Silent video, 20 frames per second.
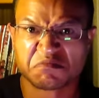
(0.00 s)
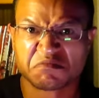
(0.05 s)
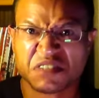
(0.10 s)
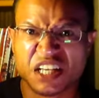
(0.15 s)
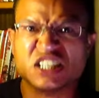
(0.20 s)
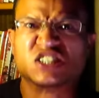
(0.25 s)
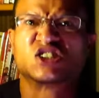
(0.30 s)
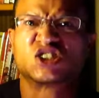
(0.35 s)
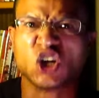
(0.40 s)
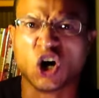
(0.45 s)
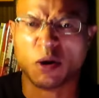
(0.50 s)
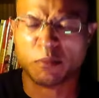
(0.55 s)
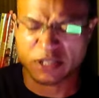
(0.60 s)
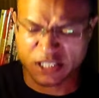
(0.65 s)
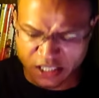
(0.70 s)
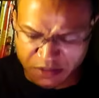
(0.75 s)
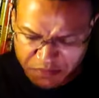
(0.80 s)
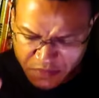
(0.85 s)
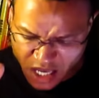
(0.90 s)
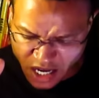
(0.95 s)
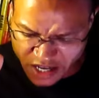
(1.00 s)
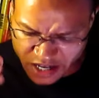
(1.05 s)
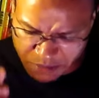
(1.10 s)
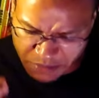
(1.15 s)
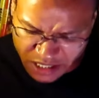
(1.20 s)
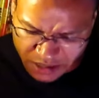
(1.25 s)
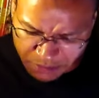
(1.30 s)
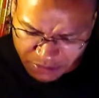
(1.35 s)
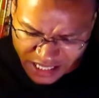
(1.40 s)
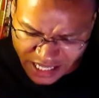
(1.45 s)
installments of the
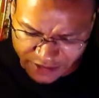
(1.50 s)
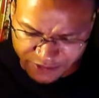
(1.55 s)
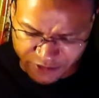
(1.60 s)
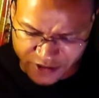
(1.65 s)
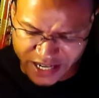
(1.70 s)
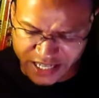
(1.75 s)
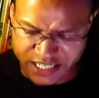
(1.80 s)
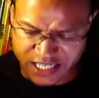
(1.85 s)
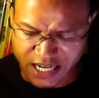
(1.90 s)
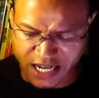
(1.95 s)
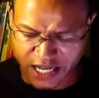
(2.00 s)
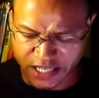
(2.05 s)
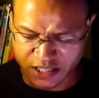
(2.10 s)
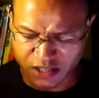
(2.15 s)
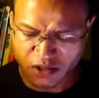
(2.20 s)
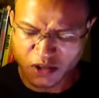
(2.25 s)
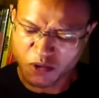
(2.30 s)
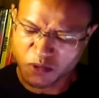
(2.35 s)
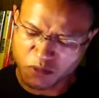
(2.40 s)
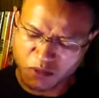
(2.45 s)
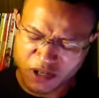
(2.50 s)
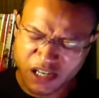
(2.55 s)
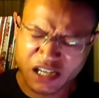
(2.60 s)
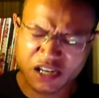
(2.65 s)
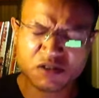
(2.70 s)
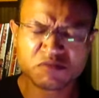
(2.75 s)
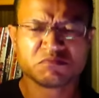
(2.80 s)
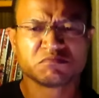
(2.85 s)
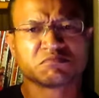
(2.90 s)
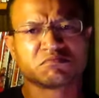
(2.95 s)
Men in Black franchise?
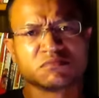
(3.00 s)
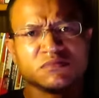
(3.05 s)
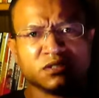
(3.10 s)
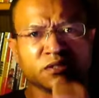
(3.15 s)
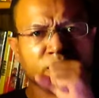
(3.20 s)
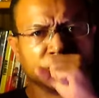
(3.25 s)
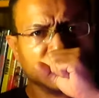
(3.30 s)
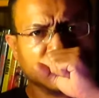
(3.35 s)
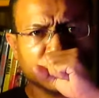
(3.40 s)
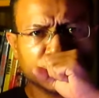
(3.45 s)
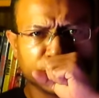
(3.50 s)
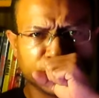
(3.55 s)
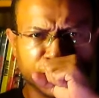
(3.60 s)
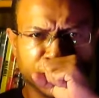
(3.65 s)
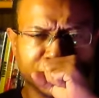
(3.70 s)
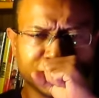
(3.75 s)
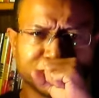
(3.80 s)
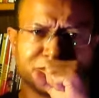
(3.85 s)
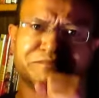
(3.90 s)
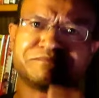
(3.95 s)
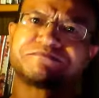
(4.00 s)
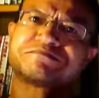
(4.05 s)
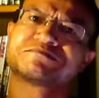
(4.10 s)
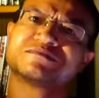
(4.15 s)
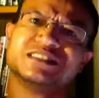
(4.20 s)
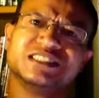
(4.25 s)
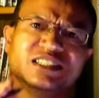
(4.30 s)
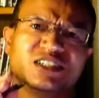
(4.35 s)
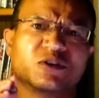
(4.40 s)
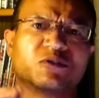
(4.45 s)
Well,
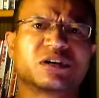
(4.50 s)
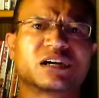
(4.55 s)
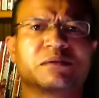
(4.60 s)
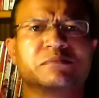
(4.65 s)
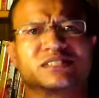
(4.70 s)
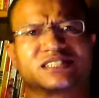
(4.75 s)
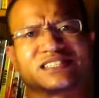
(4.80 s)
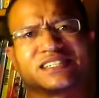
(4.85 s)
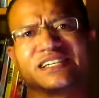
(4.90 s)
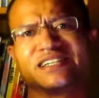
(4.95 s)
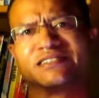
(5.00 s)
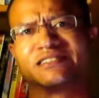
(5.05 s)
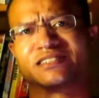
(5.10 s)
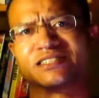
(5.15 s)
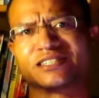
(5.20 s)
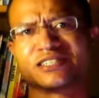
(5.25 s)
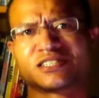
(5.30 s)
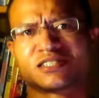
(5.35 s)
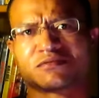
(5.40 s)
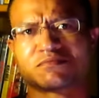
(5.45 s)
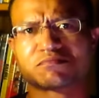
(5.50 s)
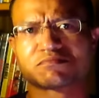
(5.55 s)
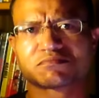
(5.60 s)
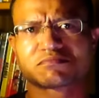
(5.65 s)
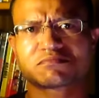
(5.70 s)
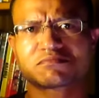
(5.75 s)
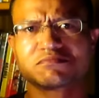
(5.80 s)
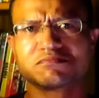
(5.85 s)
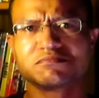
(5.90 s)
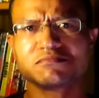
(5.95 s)
you know what I'm going to say at this.
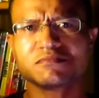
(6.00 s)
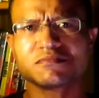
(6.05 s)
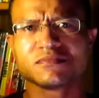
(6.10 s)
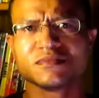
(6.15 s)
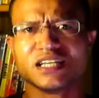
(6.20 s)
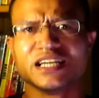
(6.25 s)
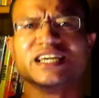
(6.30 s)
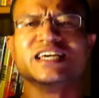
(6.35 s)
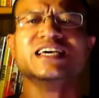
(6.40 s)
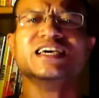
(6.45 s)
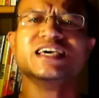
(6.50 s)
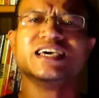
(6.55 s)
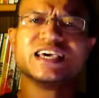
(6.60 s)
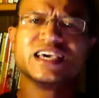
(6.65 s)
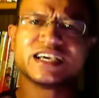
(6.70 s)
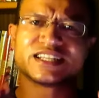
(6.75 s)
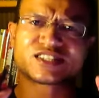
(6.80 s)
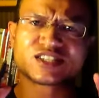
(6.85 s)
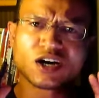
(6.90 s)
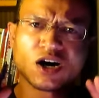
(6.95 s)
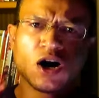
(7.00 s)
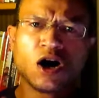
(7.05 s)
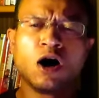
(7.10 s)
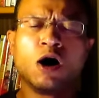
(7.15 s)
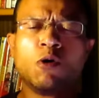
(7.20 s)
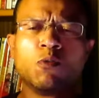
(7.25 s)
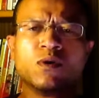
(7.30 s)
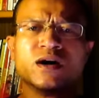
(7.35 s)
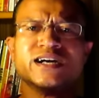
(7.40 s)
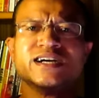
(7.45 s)
It's
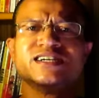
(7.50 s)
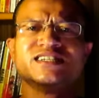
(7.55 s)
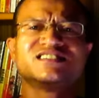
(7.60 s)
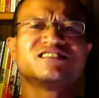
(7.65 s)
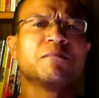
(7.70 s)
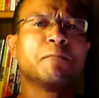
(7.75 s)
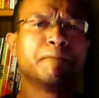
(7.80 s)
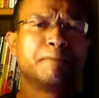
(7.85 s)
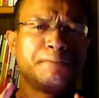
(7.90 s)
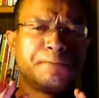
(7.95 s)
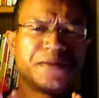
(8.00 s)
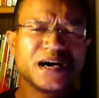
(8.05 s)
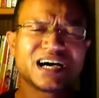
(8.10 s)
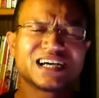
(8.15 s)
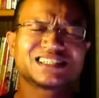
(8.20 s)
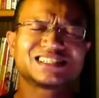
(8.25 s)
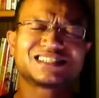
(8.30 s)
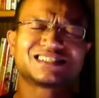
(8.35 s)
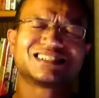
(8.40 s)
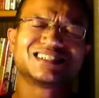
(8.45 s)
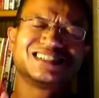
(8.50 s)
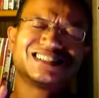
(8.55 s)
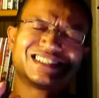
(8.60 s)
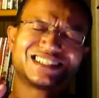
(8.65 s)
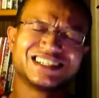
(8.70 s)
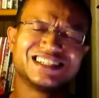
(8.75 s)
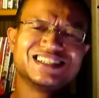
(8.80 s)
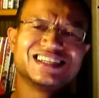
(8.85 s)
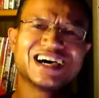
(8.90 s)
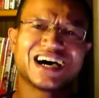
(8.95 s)
always best
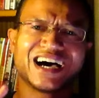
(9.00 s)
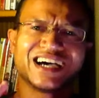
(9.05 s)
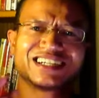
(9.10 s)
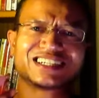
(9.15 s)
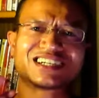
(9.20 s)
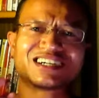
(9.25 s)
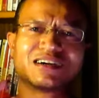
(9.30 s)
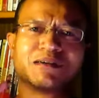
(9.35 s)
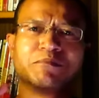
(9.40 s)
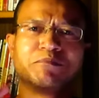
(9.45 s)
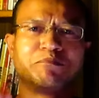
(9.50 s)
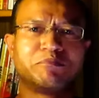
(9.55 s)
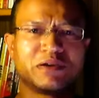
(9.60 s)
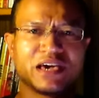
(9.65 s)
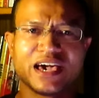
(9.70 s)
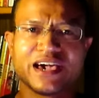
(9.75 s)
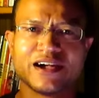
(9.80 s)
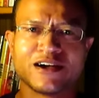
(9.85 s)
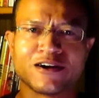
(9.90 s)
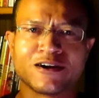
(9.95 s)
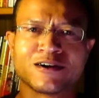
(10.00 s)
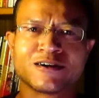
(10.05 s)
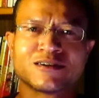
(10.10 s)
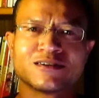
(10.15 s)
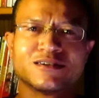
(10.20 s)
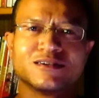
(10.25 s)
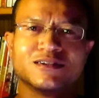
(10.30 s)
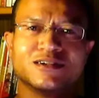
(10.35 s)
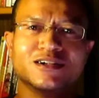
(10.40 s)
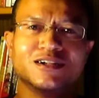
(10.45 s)
to not compare
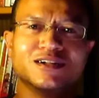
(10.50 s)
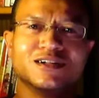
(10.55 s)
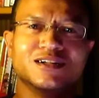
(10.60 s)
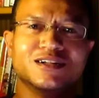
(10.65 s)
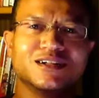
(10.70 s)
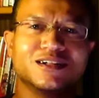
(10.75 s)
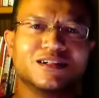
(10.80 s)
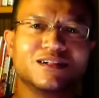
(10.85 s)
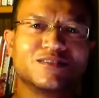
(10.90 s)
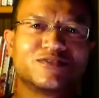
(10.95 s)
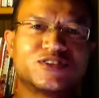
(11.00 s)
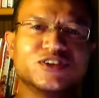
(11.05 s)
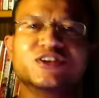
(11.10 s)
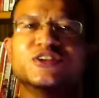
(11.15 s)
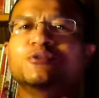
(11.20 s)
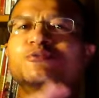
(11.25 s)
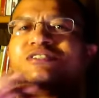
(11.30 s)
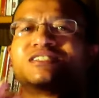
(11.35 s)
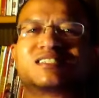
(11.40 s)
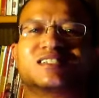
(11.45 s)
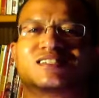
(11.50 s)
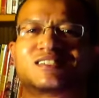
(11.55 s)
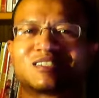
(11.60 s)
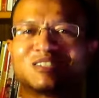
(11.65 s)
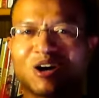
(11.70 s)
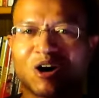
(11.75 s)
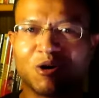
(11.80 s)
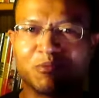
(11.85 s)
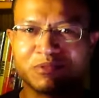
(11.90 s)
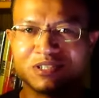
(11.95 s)
the newest
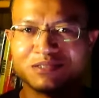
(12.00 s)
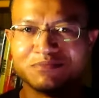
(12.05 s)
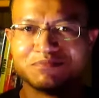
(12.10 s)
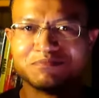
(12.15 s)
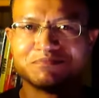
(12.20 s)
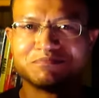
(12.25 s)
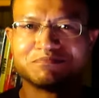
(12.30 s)
installment